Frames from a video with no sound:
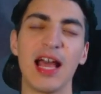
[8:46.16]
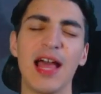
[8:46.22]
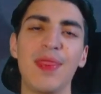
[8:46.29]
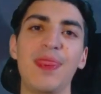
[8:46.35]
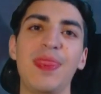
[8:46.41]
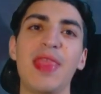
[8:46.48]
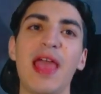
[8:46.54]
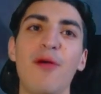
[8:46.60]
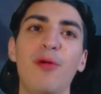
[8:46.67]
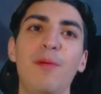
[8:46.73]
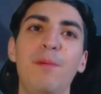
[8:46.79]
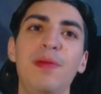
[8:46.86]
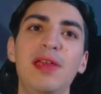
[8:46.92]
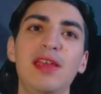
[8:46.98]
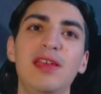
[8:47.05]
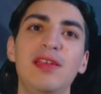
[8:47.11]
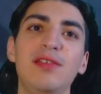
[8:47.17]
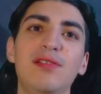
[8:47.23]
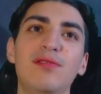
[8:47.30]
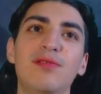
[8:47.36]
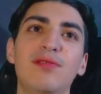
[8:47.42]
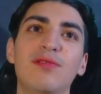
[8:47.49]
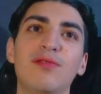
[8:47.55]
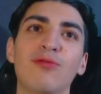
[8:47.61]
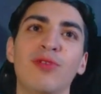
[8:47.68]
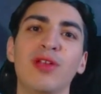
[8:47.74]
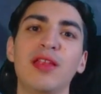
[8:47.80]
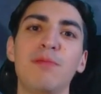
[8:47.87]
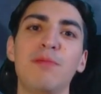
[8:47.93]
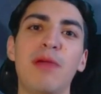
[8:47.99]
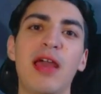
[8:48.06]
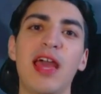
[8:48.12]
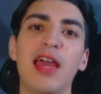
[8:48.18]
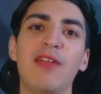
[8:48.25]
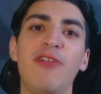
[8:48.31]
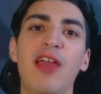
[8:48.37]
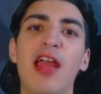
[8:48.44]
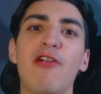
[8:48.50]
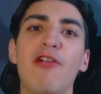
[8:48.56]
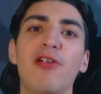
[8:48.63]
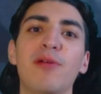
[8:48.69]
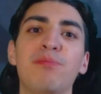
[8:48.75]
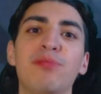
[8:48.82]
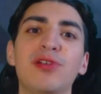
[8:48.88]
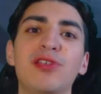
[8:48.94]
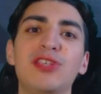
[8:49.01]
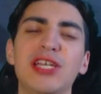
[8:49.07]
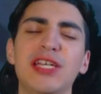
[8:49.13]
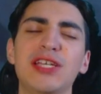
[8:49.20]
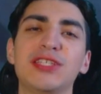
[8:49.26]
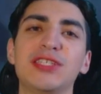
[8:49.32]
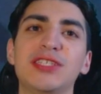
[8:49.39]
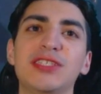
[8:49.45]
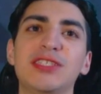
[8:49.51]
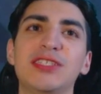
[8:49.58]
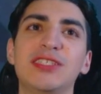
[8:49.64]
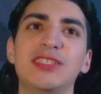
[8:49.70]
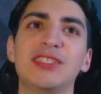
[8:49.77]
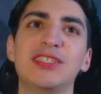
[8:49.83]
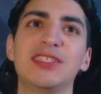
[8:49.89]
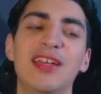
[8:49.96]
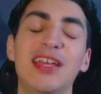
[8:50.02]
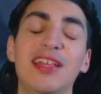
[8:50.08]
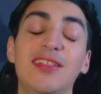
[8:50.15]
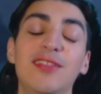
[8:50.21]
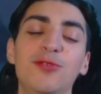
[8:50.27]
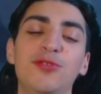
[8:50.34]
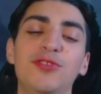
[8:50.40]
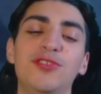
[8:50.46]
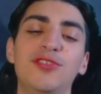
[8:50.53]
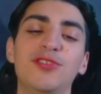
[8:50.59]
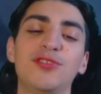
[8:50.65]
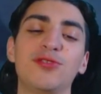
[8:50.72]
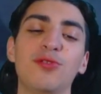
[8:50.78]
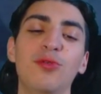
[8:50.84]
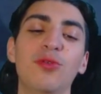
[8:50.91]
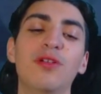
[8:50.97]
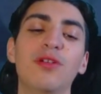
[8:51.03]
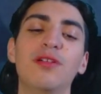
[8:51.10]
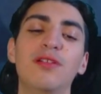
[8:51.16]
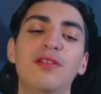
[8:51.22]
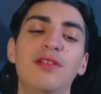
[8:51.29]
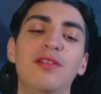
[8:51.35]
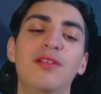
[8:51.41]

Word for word: God, that would be really bad if Hera put Jacen in Luke's school